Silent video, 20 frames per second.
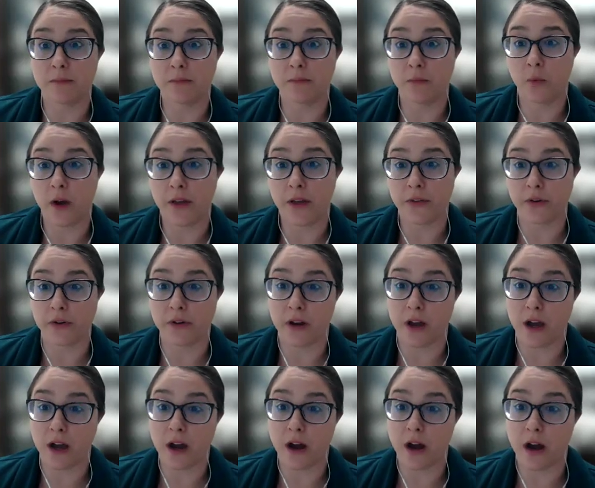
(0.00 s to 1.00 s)
whether or
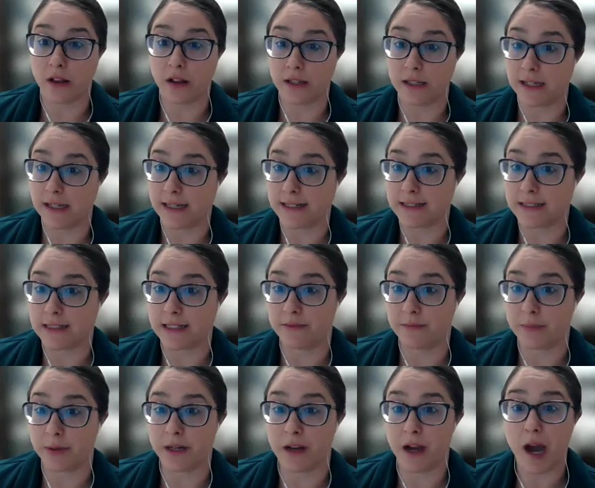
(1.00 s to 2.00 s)
not holidays have
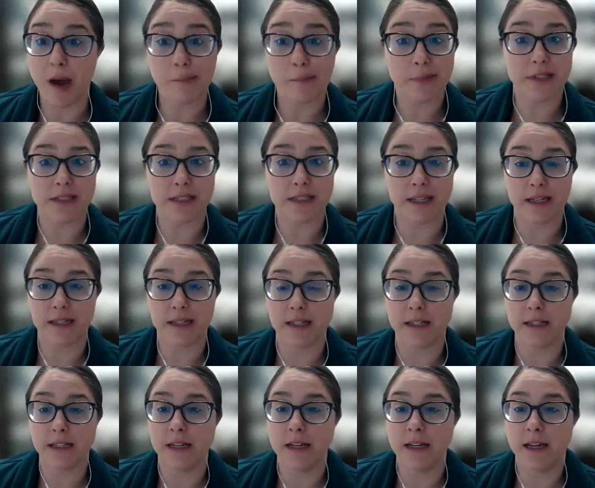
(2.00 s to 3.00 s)
been
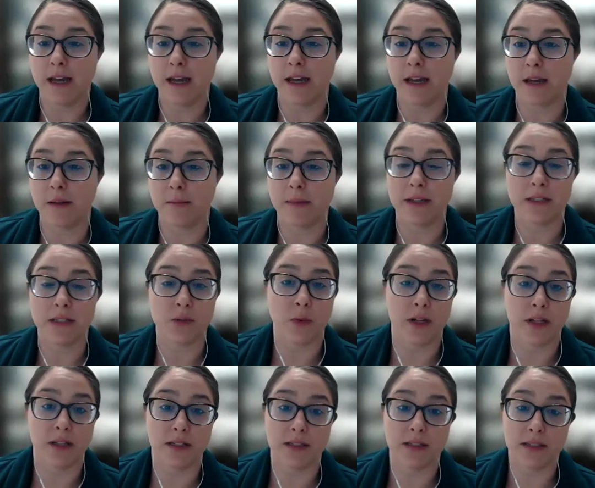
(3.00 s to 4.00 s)
compensated, as
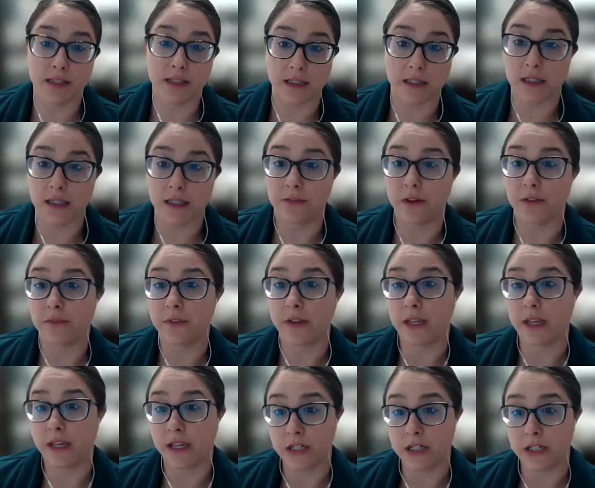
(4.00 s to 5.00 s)
well as sick leave and
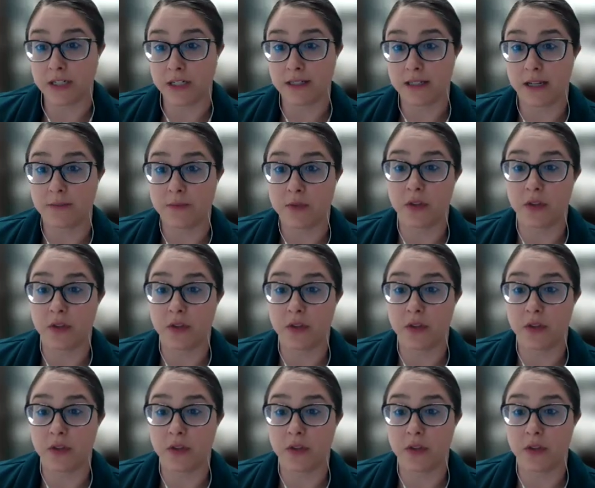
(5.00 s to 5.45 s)
vacation time.